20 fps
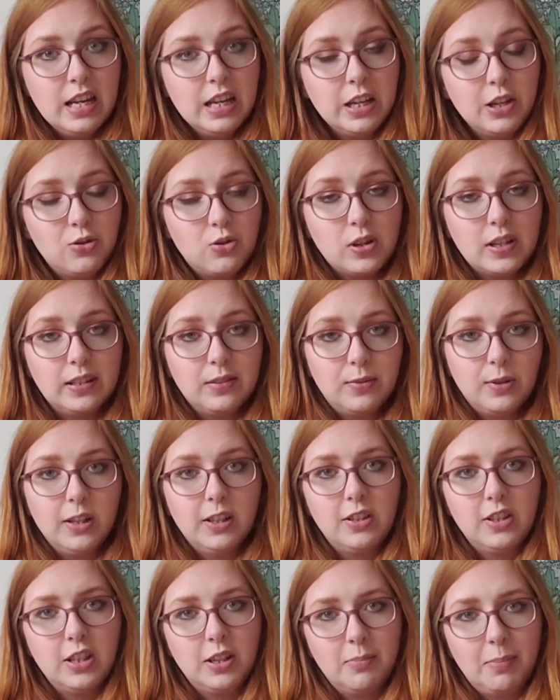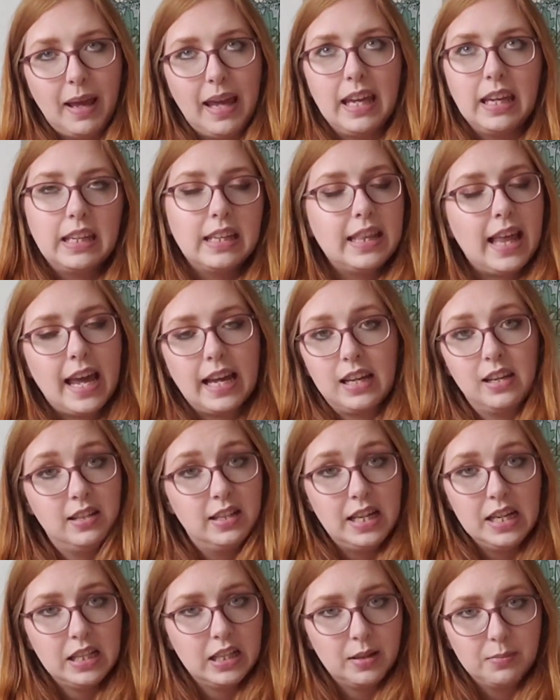you transfer it to your bank, and that can
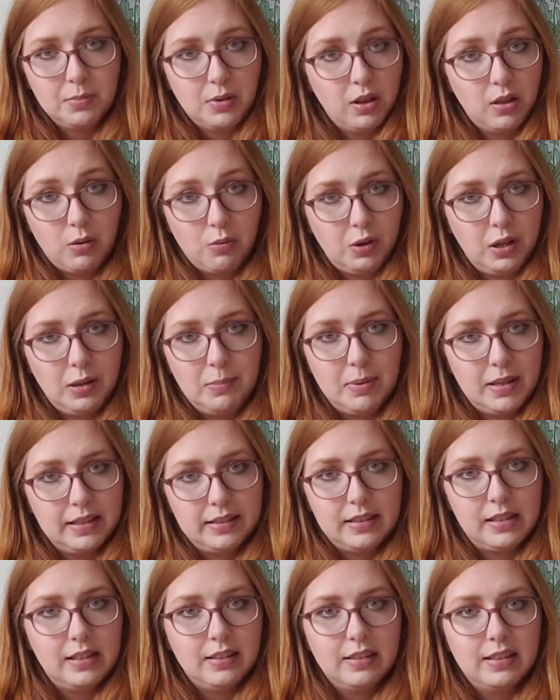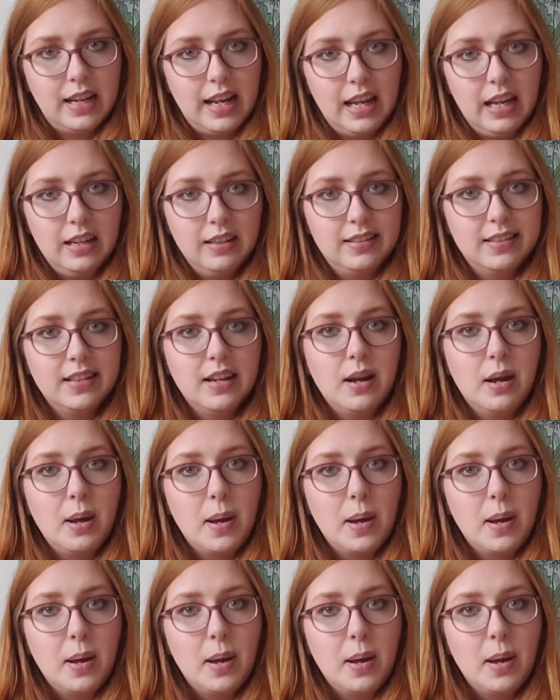take up to 3 business days.